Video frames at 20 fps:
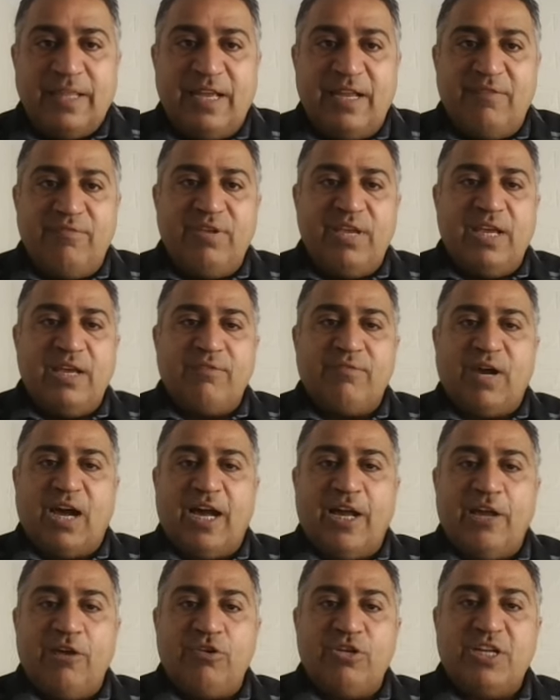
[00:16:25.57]
Then we have
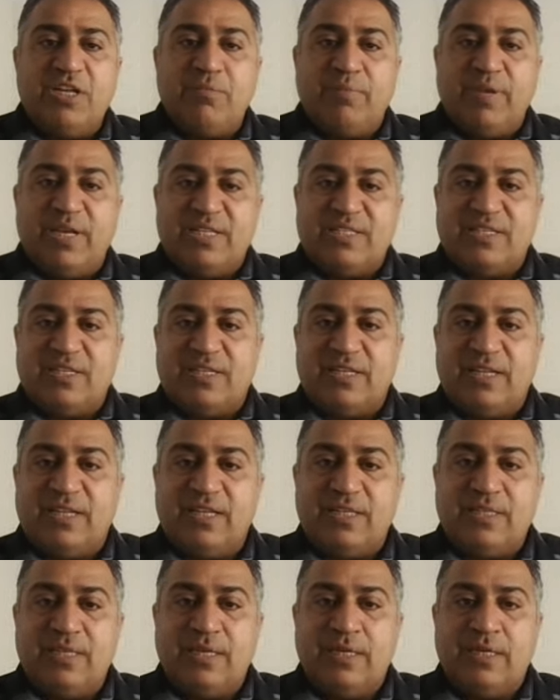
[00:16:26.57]
IoT based
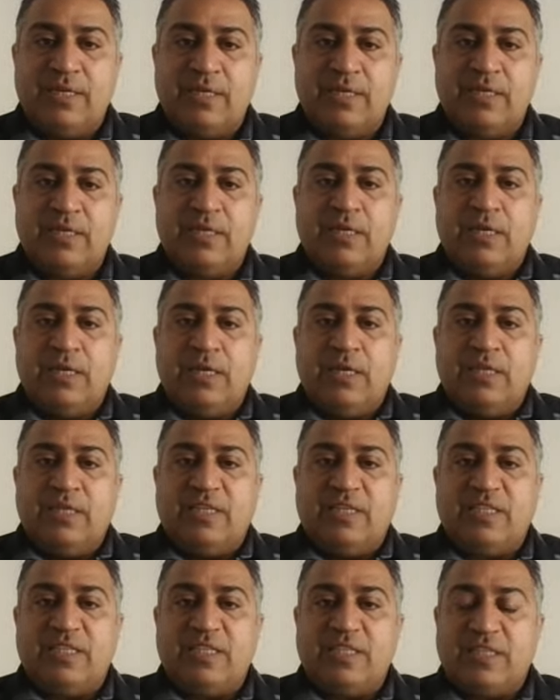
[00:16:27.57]
attacks.
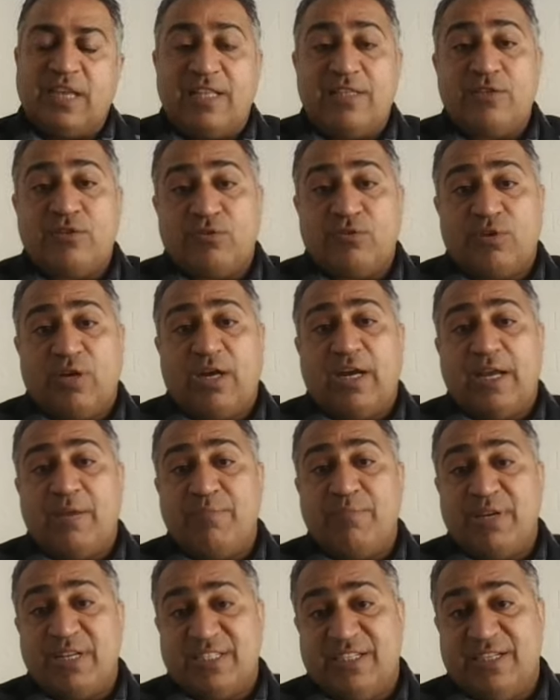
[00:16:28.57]
This is also an
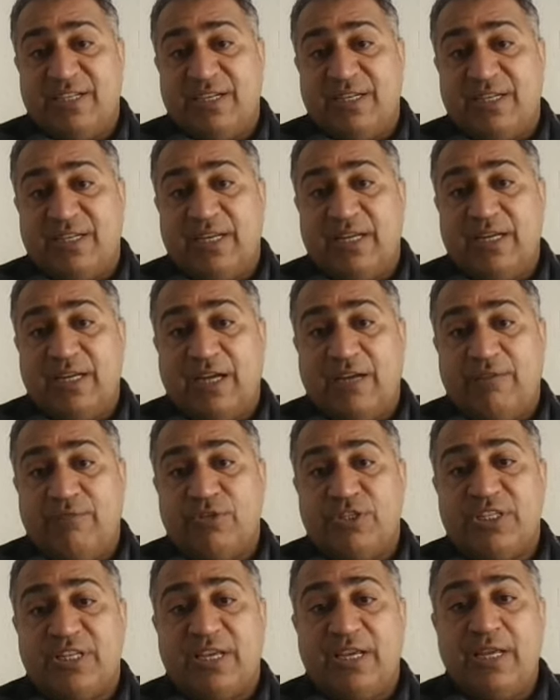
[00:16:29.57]
emerging attack, I
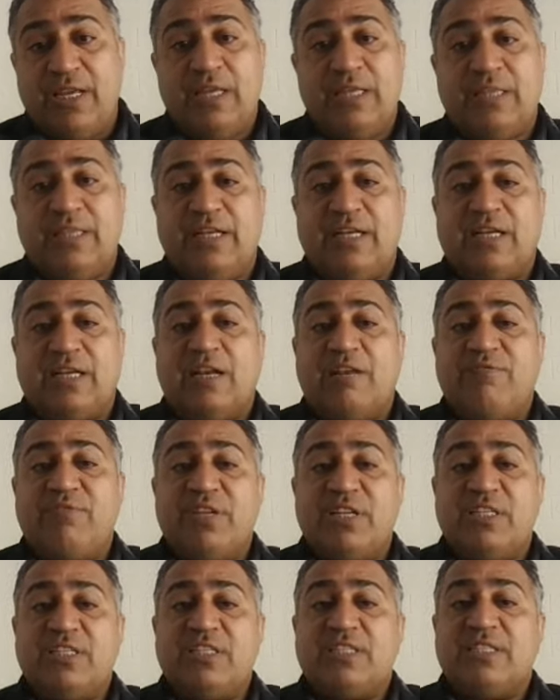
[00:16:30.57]
would say, that
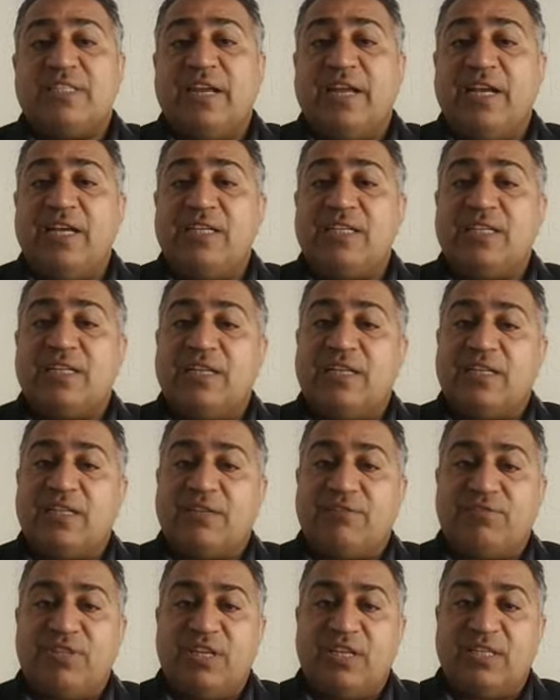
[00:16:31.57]
leverages the Internet
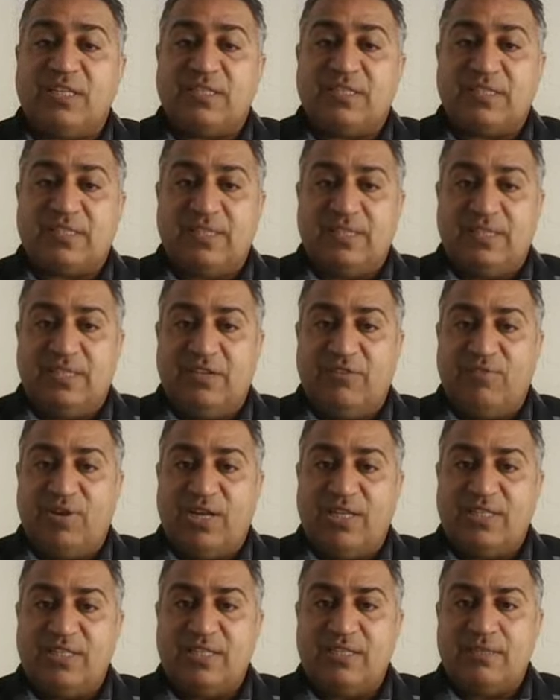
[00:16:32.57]
of Things
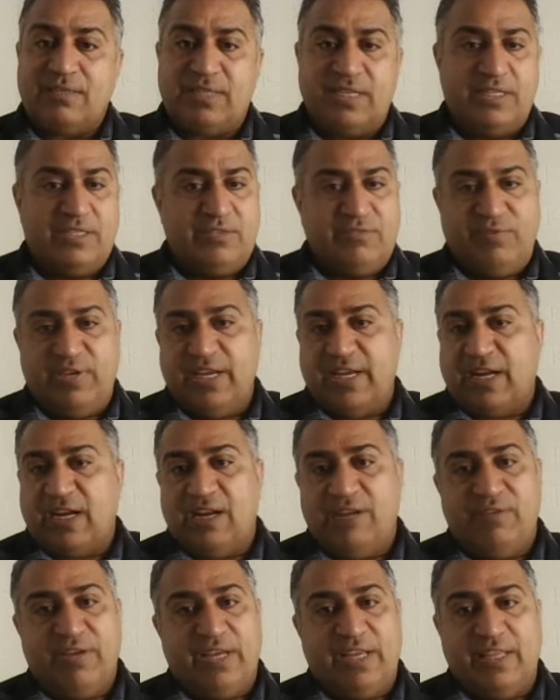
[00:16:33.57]
devices since we are
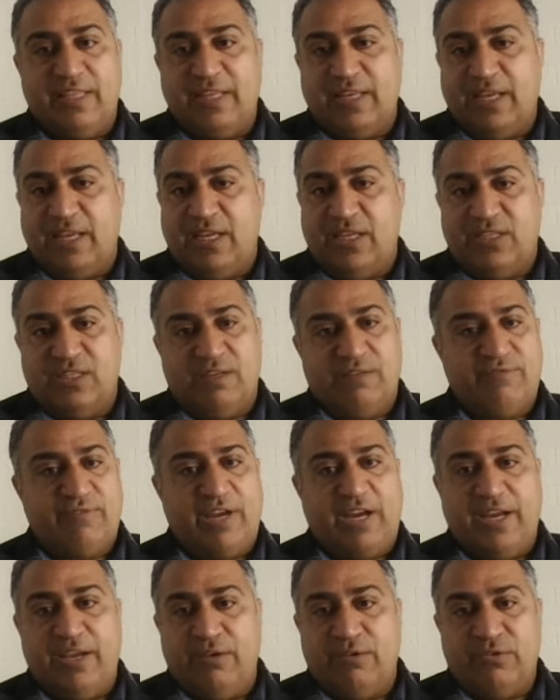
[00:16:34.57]
living in the age of
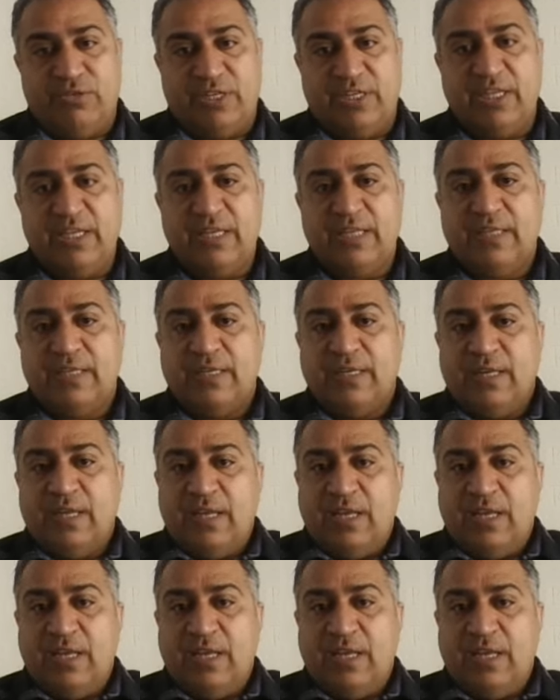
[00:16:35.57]
IoT.